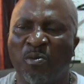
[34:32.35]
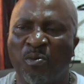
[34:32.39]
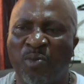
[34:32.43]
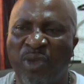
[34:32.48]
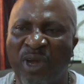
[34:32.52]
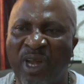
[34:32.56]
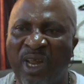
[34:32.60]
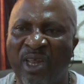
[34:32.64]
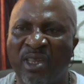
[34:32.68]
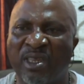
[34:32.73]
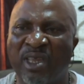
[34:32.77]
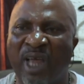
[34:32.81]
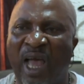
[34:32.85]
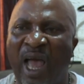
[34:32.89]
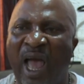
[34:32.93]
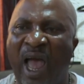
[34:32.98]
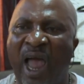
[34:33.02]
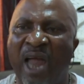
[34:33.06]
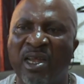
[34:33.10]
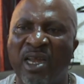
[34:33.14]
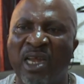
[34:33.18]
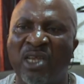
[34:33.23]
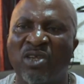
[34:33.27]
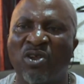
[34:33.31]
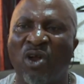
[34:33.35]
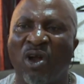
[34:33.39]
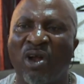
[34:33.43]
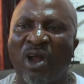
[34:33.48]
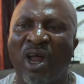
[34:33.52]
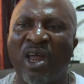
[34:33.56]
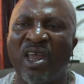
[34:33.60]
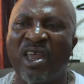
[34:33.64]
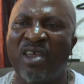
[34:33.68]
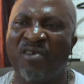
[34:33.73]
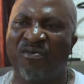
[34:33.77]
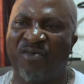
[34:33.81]
Please, I need
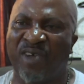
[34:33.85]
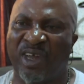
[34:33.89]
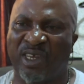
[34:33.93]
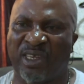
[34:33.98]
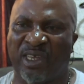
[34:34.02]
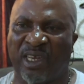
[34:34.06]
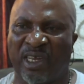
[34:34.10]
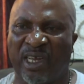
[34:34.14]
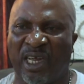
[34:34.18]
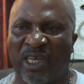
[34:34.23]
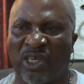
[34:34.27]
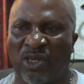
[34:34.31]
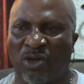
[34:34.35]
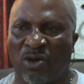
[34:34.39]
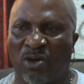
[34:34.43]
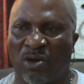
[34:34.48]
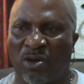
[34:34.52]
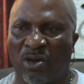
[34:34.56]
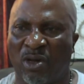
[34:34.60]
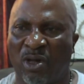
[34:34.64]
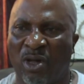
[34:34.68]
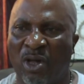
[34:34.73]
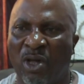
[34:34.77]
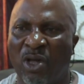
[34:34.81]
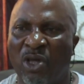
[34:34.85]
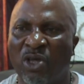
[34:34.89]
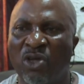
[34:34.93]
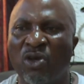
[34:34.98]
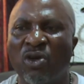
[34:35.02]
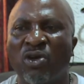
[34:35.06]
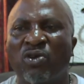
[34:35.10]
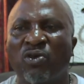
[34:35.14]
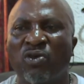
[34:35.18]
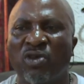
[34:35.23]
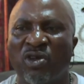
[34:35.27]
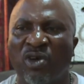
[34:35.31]
thorough investigation
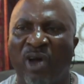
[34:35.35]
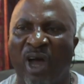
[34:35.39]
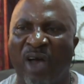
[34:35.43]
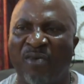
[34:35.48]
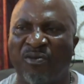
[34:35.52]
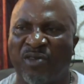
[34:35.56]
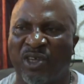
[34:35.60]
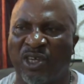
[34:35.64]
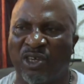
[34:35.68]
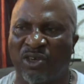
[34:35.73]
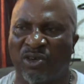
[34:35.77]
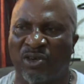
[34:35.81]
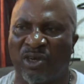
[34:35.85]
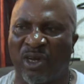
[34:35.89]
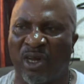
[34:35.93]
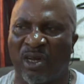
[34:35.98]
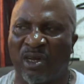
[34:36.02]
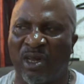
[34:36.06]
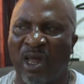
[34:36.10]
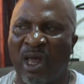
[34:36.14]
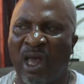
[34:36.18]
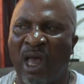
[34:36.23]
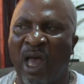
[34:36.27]
You too, you have children.